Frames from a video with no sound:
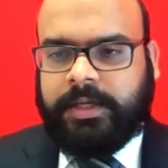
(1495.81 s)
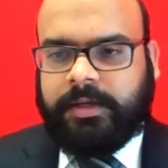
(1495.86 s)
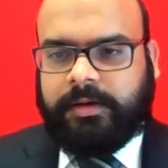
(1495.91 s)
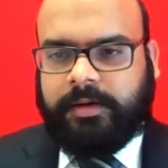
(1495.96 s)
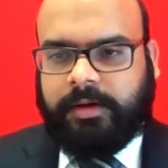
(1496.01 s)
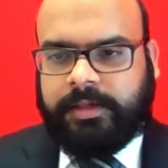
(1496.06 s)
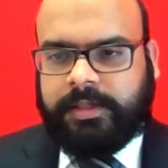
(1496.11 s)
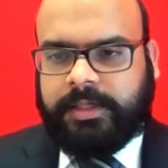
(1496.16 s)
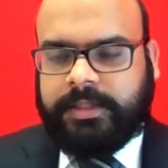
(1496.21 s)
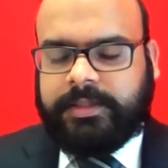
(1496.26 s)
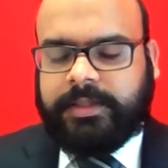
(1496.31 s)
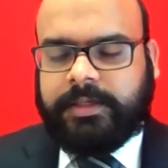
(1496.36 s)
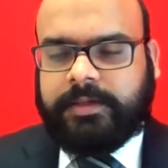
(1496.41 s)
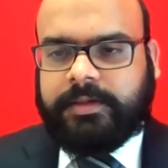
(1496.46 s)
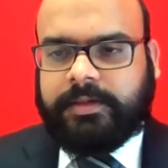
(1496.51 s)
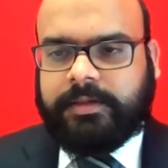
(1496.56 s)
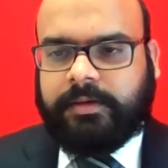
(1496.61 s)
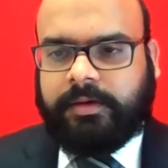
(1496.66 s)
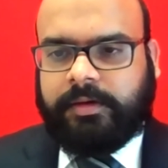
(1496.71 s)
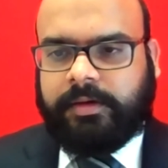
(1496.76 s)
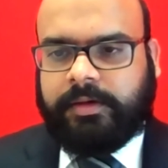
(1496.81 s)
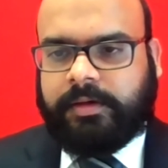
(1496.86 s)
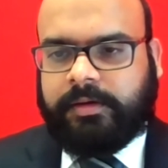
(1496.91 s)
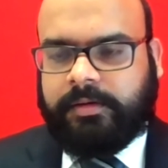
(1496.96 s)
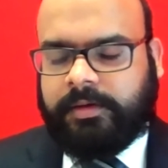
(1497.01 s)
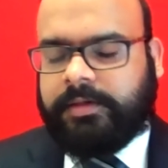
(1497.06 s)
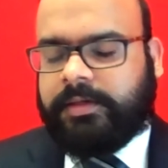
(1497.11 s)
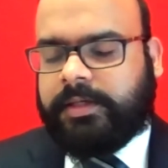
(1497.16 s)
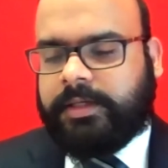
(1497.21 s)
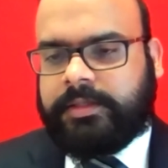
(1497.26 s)
currently
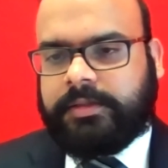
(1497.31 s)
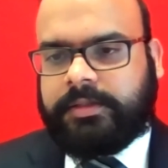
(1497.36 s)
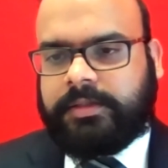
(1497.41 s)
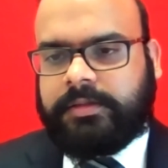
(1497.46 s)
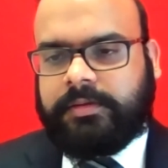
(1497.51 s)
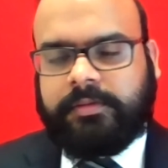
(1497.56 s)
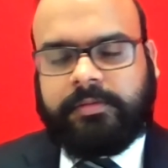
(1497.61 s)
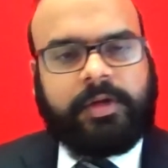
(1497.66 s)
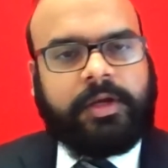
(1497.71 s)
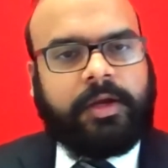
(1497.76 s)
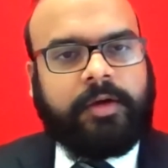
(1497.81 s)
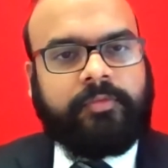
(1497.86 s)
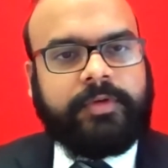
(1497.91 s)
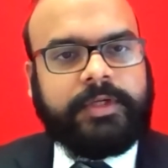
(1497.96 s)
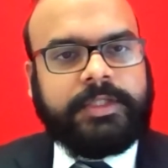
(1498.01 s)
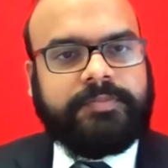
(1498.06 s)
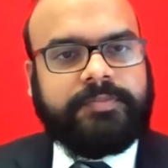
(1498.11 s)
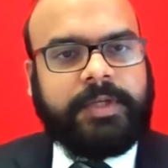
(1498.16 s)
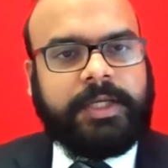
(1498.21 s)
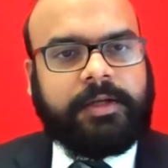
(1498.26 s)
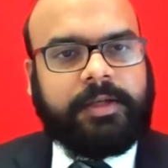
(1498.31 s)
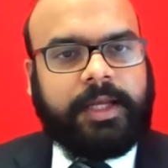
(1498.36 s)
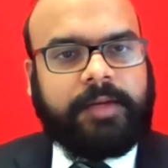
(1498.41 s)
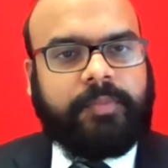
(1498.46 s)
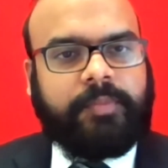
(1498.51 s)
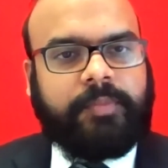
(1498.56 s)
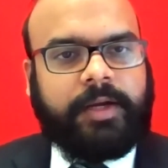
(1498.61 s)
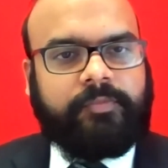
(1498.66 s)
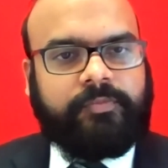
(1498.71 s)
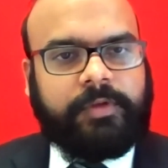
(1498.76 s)
the recovery is being
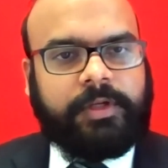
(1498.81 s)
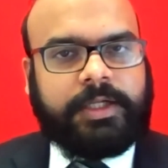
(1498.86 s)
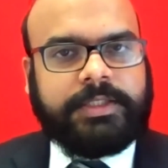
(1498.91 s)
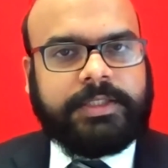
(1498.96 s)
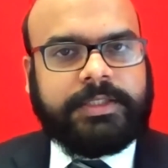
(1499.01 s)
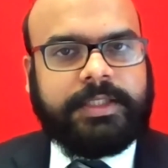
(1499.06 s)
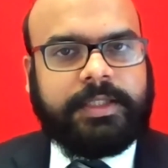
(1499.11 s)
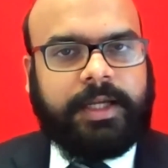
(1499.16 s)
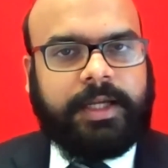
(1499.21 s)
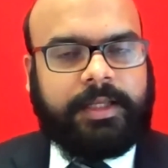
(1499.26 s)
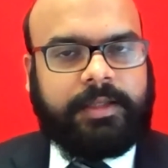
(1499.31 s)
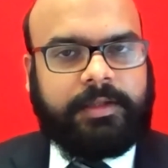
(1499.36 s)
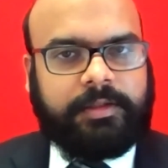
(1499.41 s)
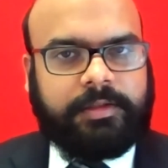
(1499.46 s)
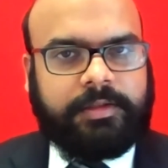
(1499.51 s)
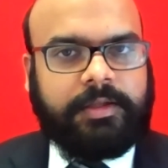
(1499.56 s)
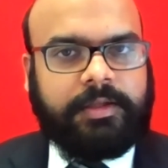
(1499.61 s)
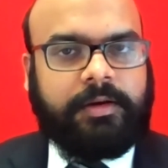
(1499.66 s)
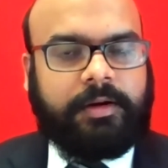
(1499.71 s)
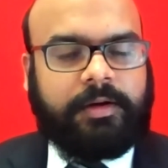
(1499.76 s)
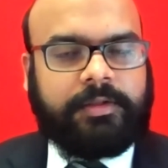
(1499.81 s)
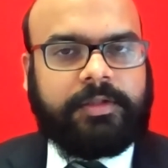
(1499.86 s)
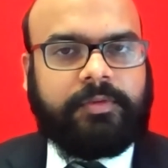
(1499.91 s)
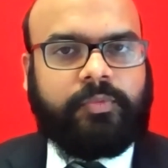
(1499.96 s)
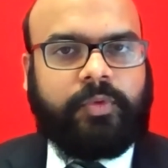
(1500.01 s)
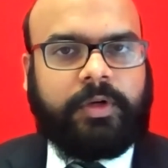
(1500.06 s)
led by villas, and they are the